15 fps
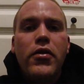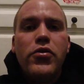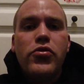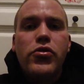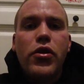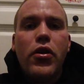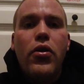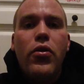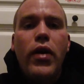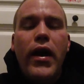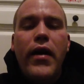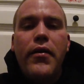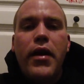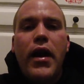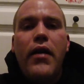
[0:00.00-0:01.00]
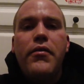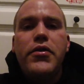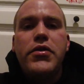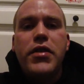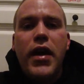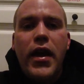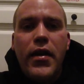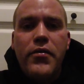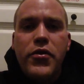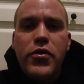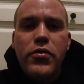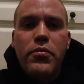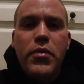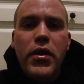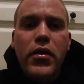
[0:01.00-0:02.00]
So obviously
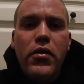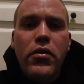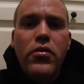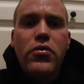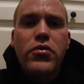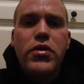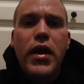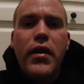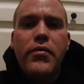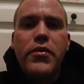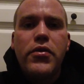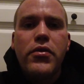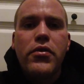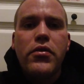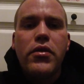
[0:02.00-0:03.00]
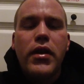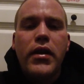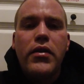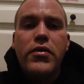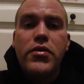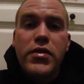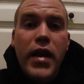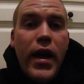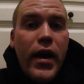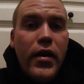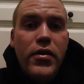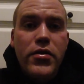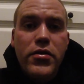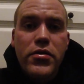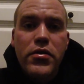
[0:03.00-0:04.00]
after meals, after like
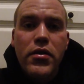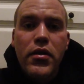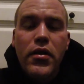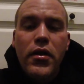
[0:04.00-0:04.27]
sex,